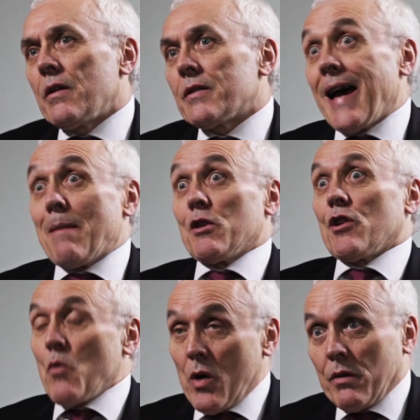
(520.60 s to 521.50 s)

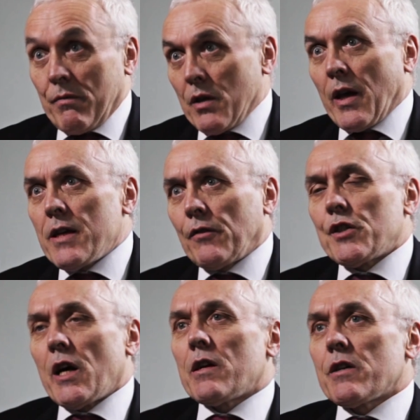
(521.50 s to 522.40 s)
damaging. Well, the case
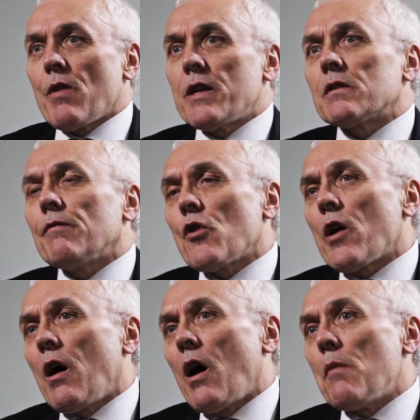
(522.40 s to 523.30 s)
fatality rates are very
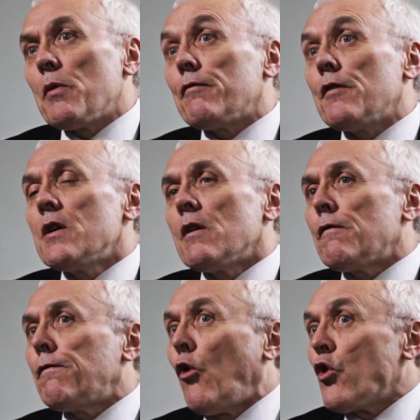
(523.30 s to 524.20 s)
high, but
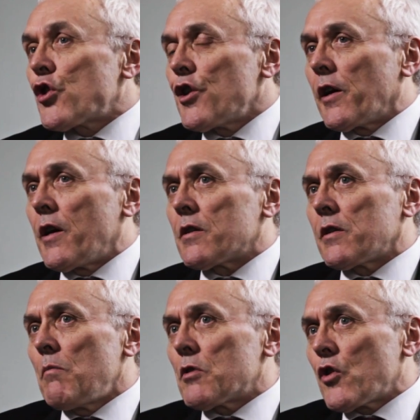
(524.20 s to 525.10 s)
fortunately it
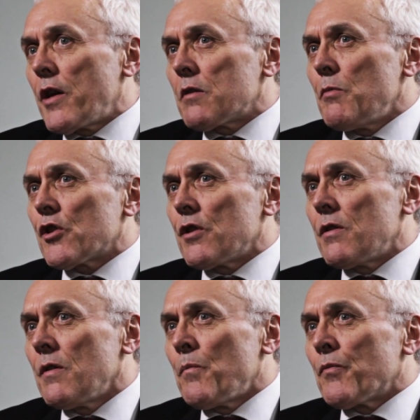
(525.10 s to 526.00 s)
seems
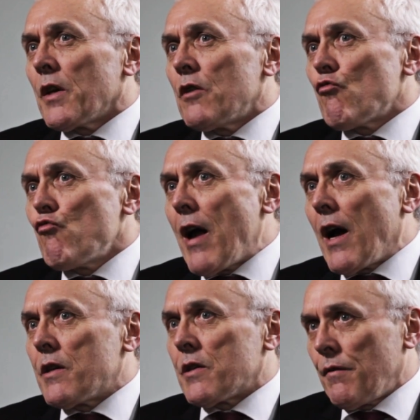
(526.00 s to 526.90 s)
transmission is
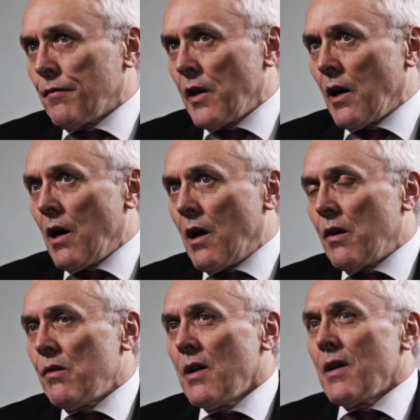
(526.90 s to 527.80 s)
relatively
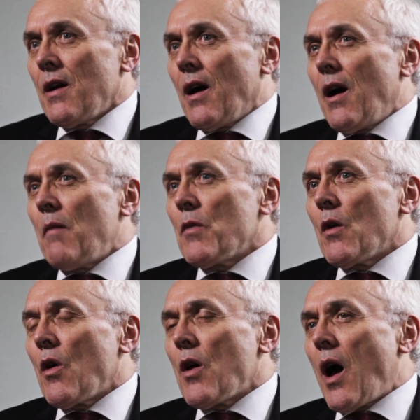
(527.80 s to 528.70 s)
low.
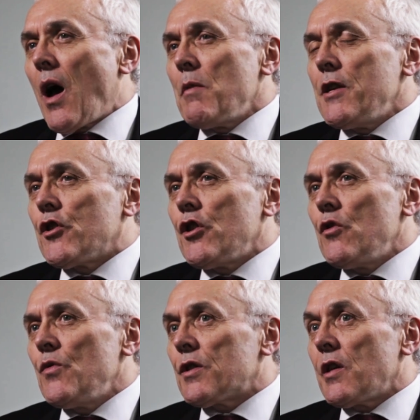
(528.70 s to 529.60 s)
I mean, do
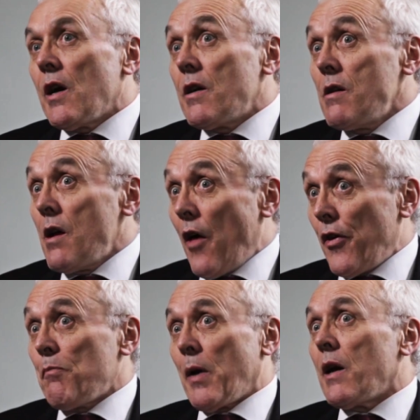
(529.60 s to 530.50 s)
you see
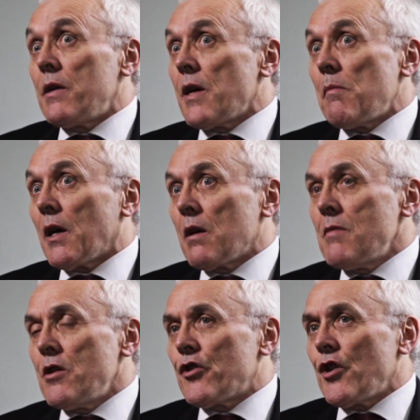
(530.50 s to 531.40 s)
another pandemic
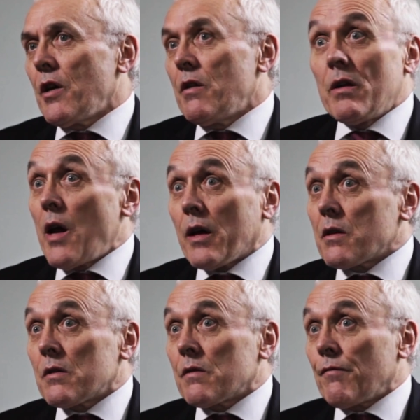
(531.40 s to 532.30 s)
emerging in the
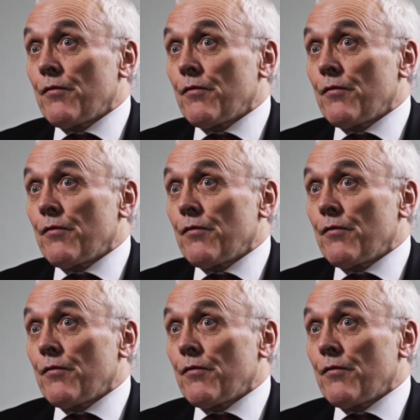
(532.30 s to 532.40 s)
next